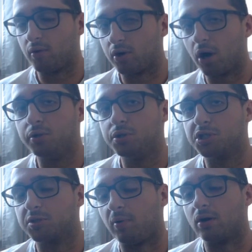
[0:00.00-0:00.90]
go-to
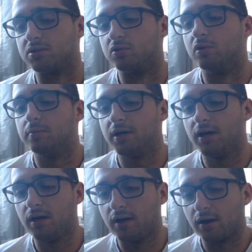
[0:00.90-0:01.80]
spot as an AWPer,
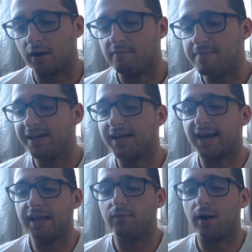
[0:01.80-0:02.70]
kind of mid and
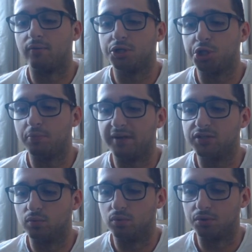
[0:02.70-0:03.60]
late round, should be
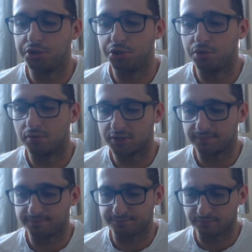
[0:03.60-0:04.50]
towards short.
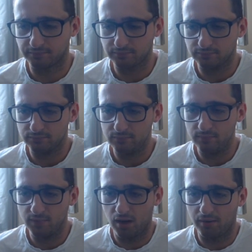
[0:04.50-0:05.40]

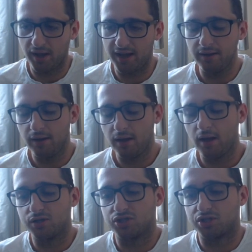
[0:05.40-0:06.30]
Okay,
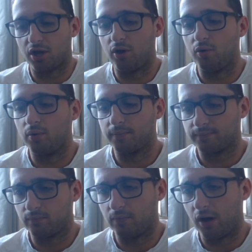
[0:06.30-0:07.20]
so
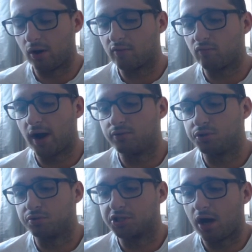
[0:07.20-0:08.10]
a lot of rounds
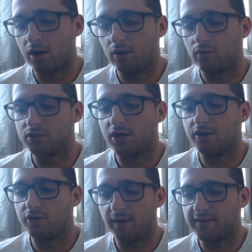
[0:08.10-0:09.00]
you'll start alongside,
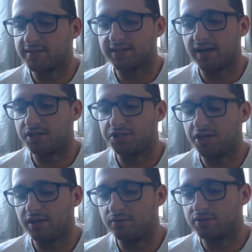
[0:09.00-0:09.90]
you'll play the standard
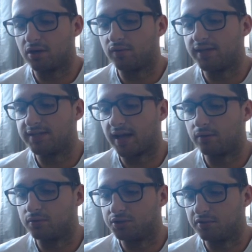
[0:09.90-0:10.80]
shit, you just hold these
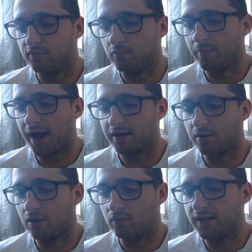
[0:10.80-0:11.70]
angles, you'll fall back,
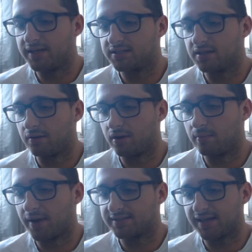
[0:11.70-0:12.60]
hold this, and then you'll come
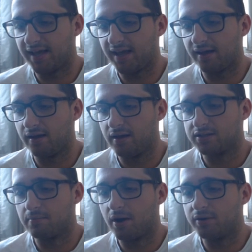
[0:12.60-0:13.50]
back to here,
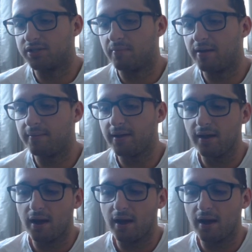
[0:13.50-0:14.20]
to Moto maybe.